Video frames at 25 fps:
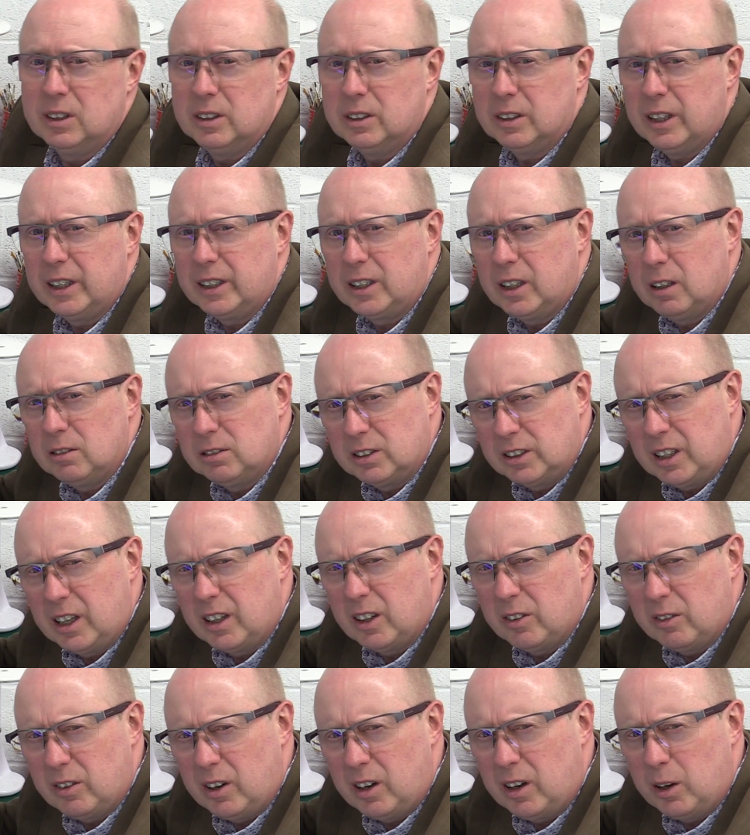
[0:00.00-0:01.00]
they go
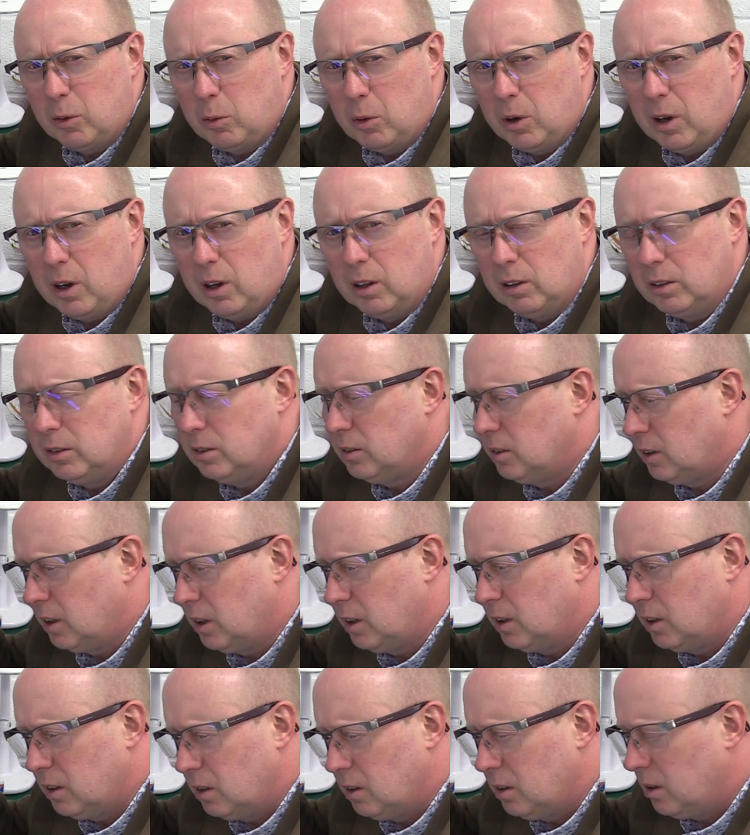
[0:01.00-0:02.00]
together very well,
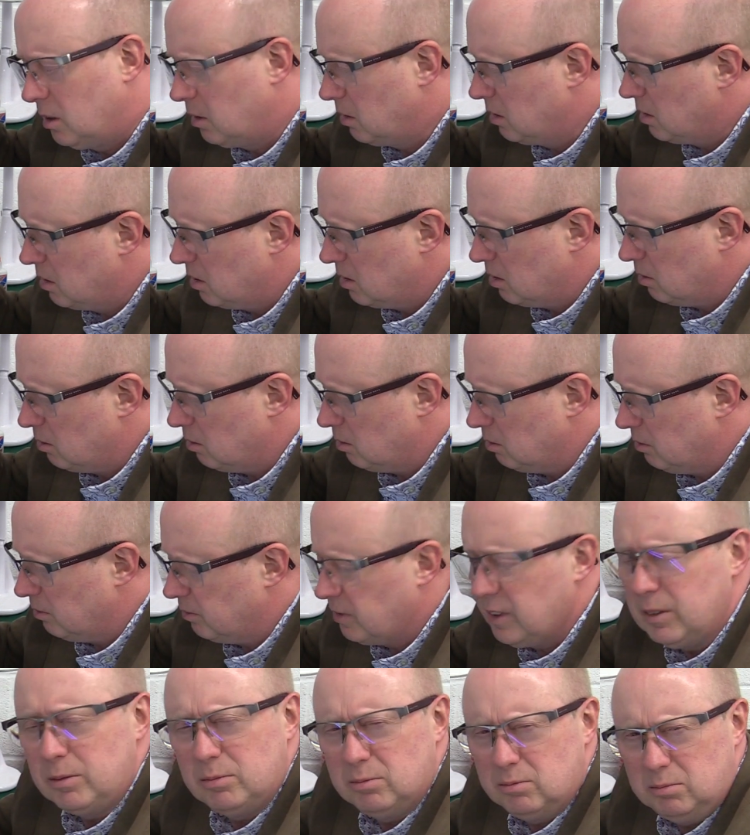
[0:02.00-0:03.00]
and
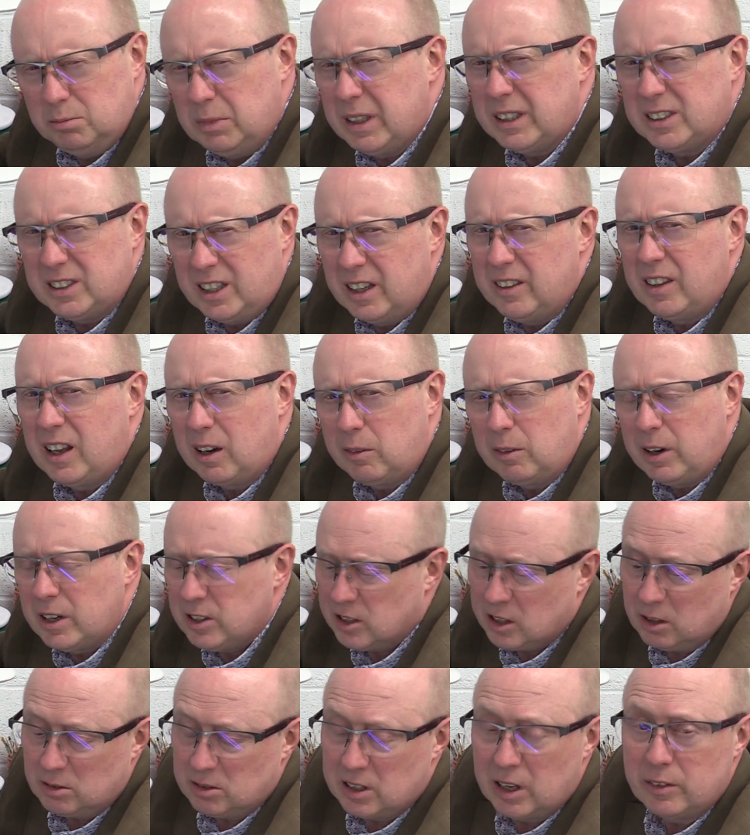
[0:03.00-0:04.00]
mix it in that
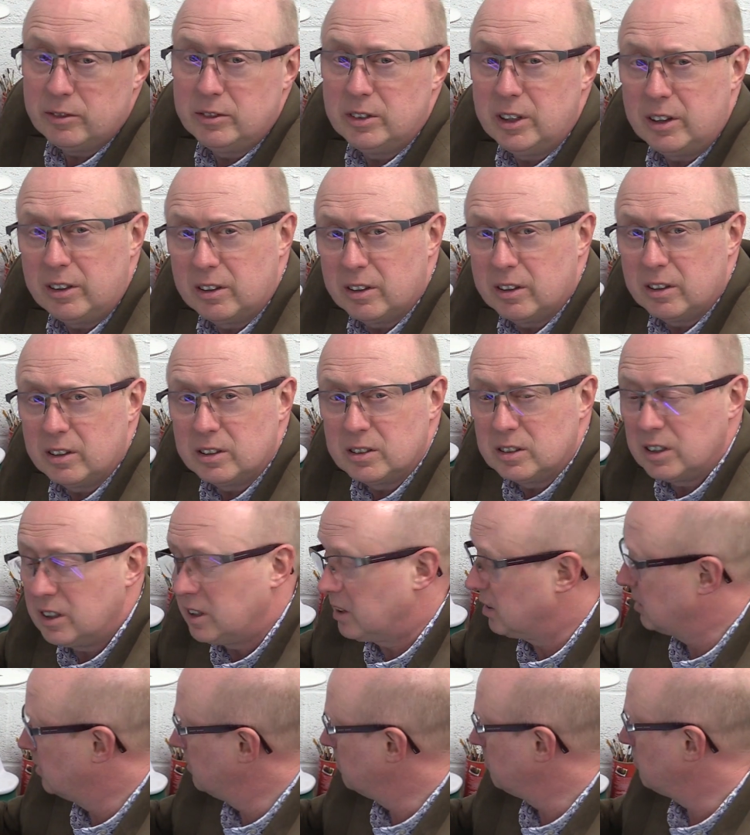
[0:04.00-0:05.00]
ratio
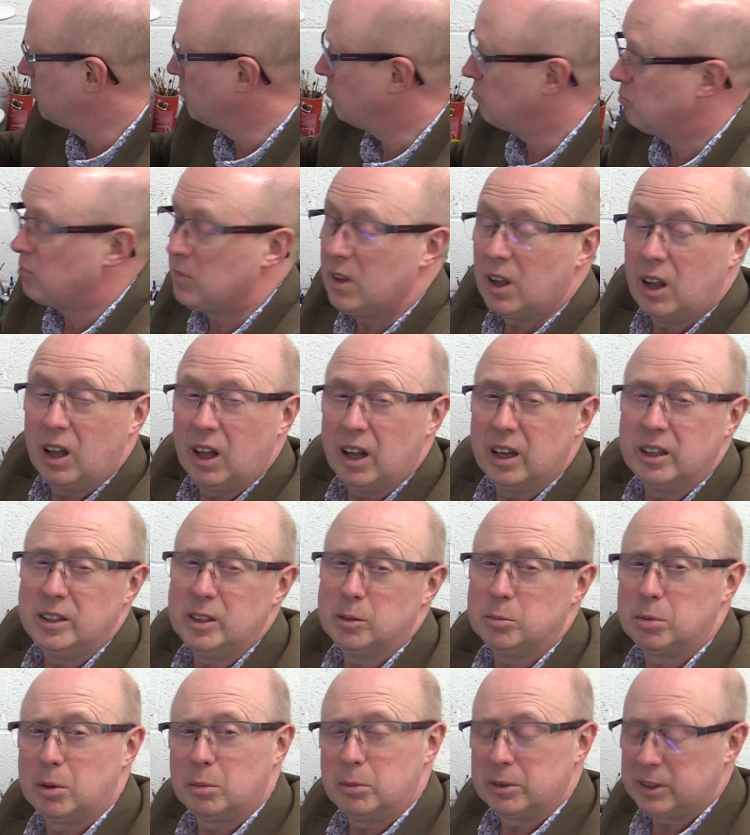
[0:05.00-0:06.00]
70-30, and
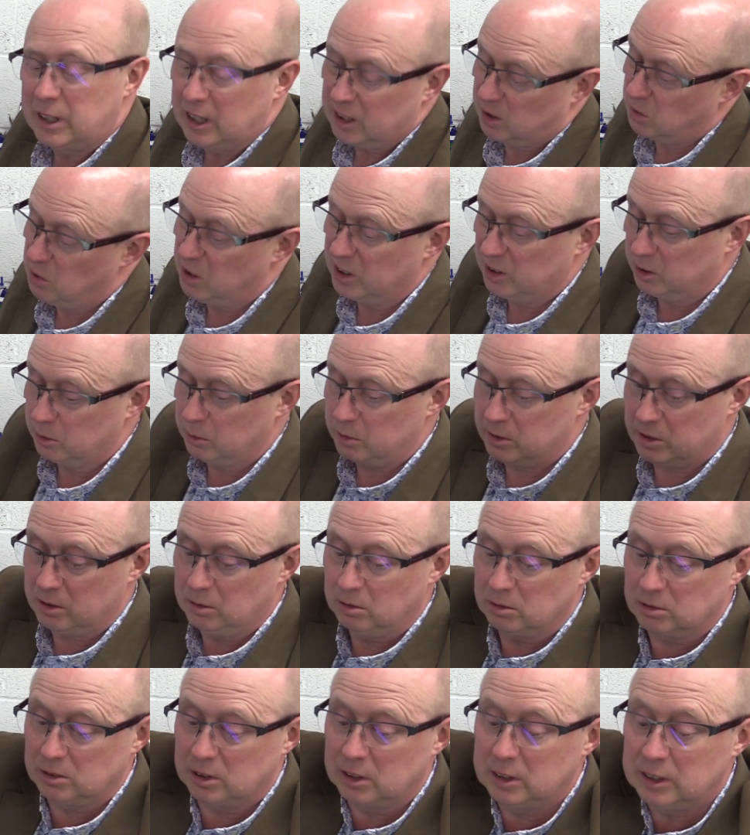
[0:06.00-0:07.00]
you probably get quite good
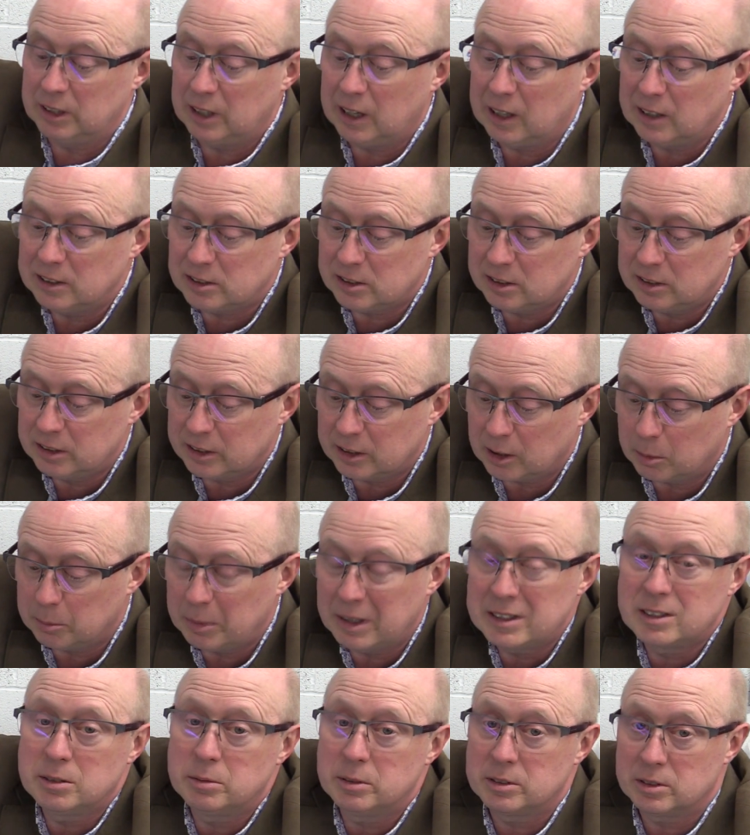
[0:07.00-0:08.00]
results. And I certainly got
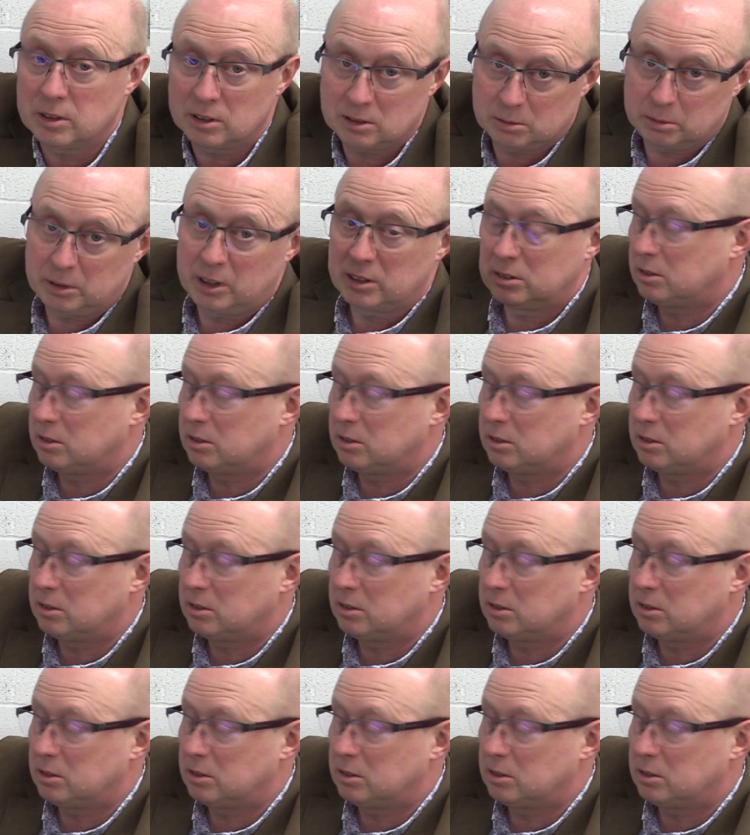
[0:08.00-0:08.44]
better results when I